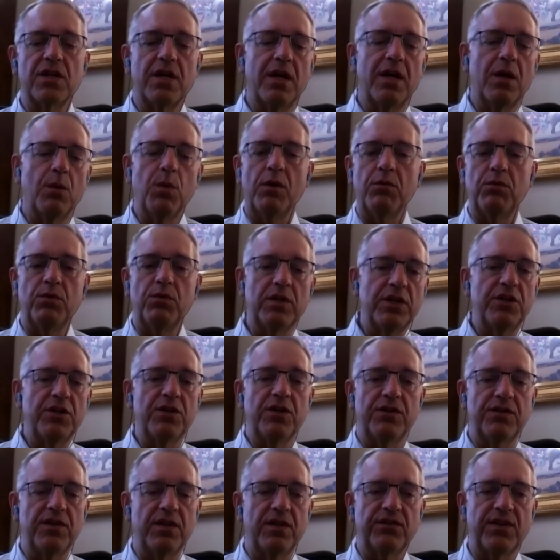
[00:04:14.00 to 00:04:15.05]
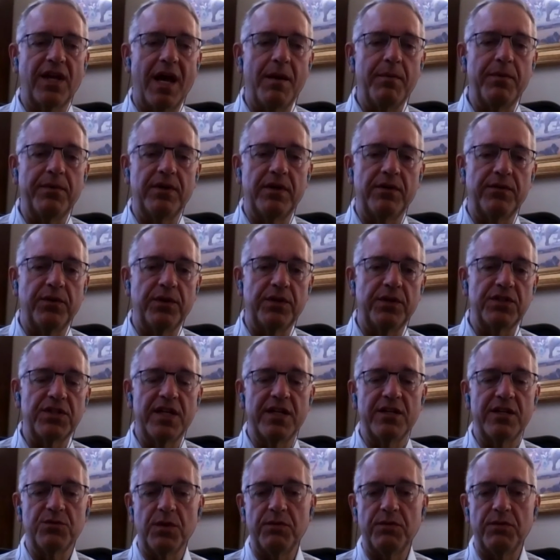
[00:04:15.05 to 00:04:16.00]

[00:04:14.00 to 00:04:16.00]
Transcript: What really good things happen if we change?